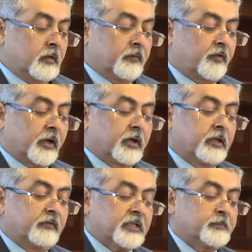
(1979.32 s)
The foreign
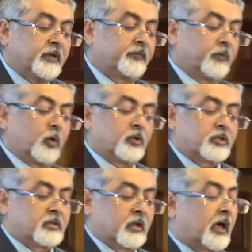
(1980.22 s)
investment
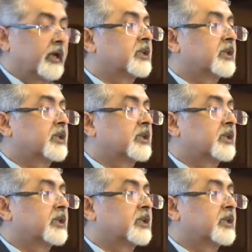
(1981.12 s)
flows are